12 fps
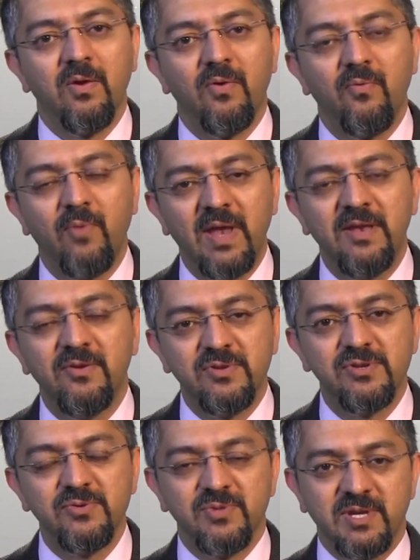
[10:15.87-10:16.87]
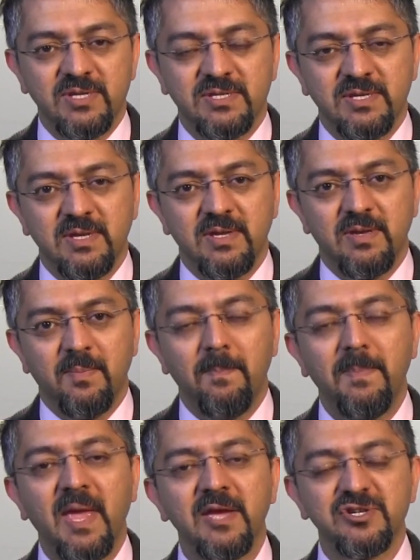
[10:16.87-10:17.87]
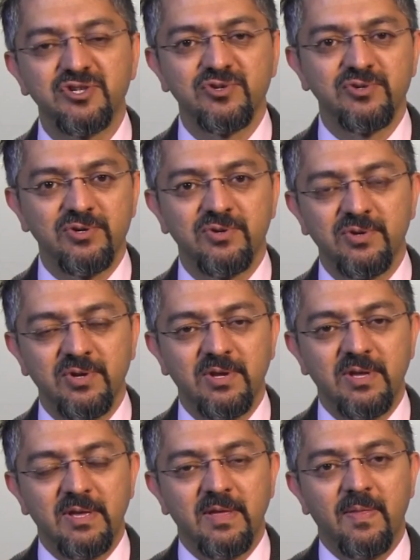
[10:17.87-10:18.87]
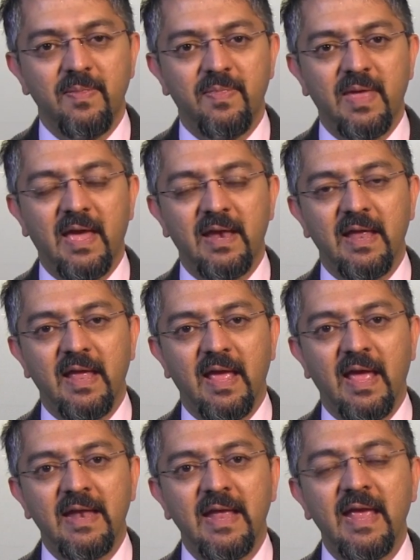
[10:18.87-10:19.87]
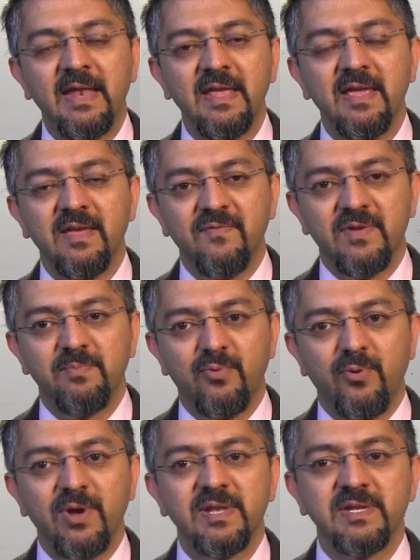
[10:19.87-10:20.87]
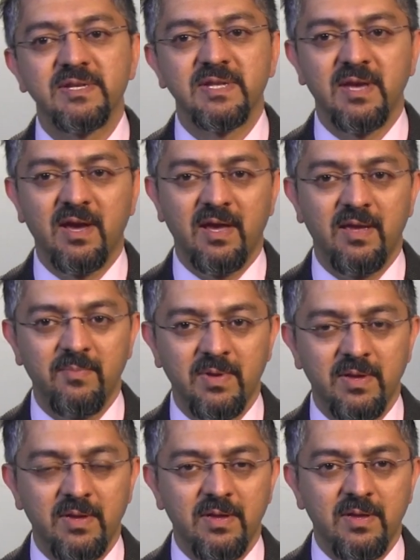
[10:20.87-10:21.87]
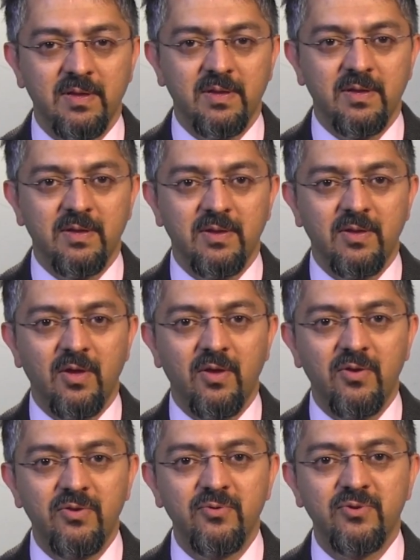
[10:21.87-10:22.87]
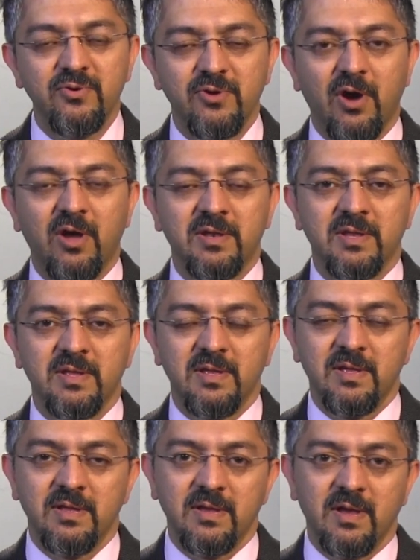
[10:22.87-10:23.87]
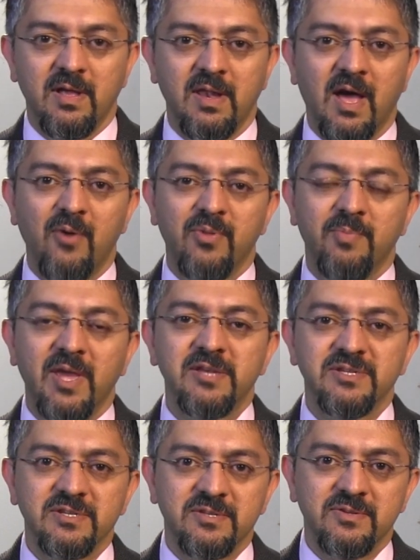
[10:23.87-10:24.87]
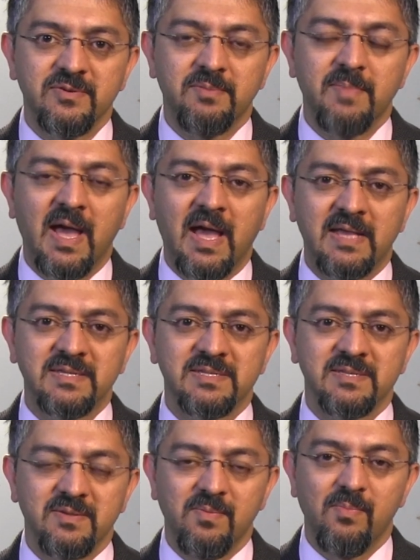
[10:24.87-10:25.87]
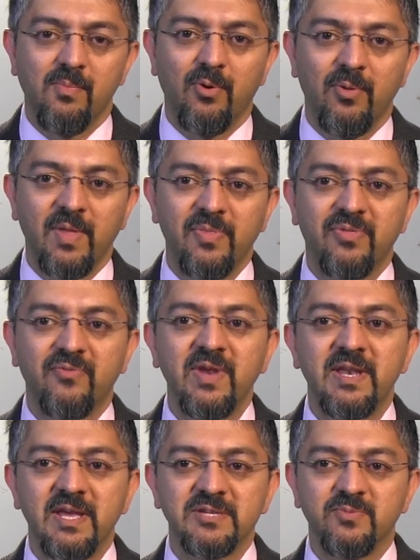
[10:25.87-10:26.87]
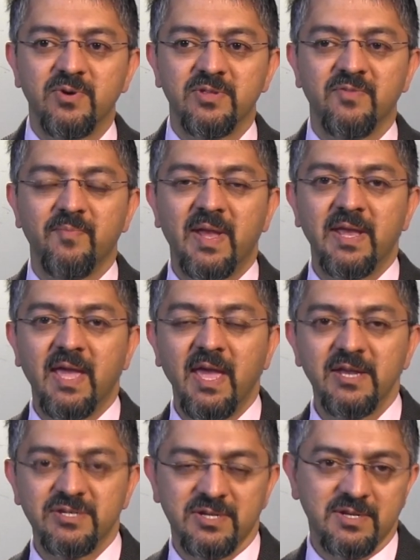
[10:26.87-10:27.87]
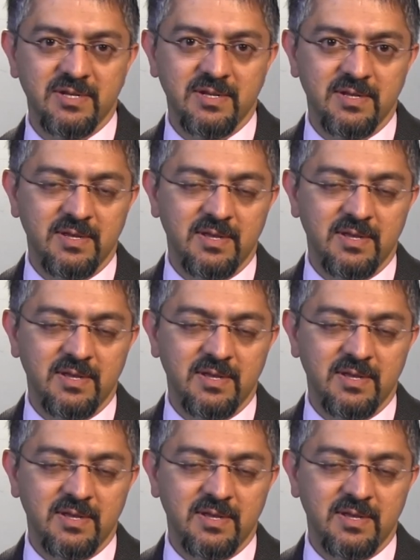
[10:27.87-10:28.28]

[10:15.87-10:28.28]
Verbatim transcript: When you do this, make sure that at any given point in time, you do not allow the patient to amass more than three days worth of medication